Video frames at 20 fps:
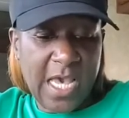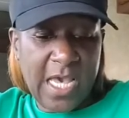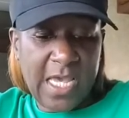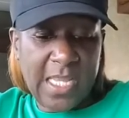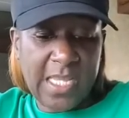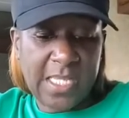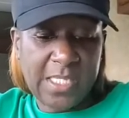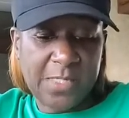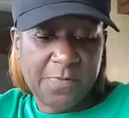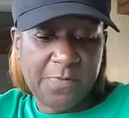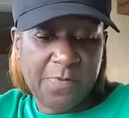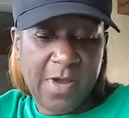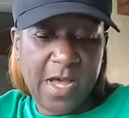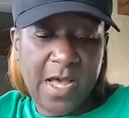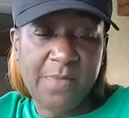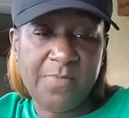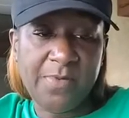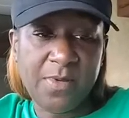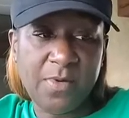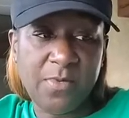And his
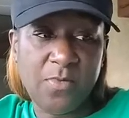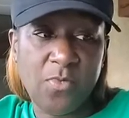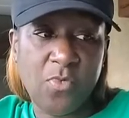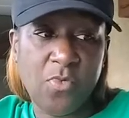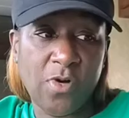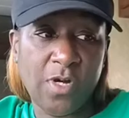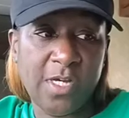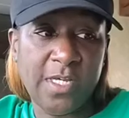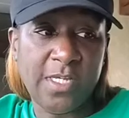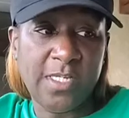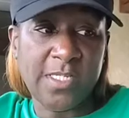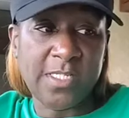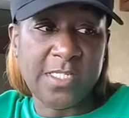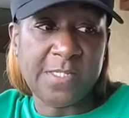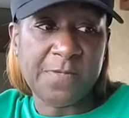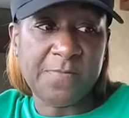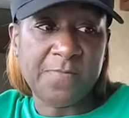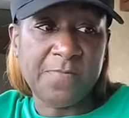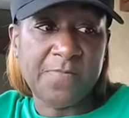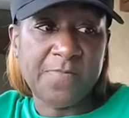problem
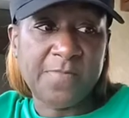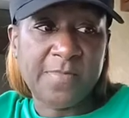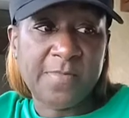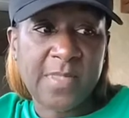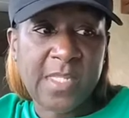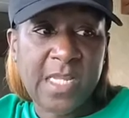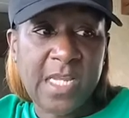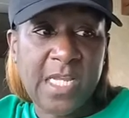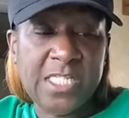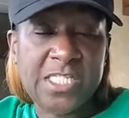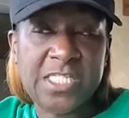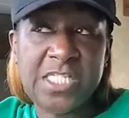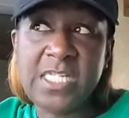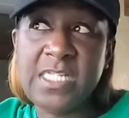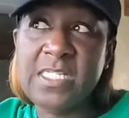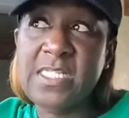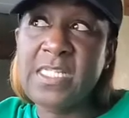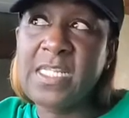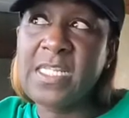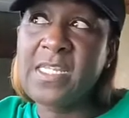was
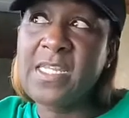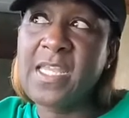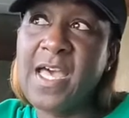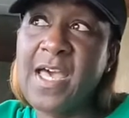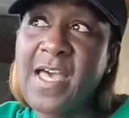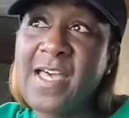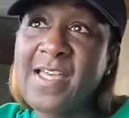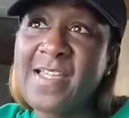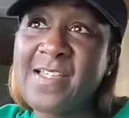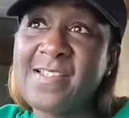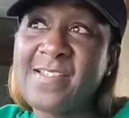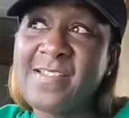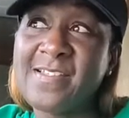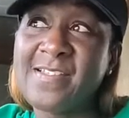she did not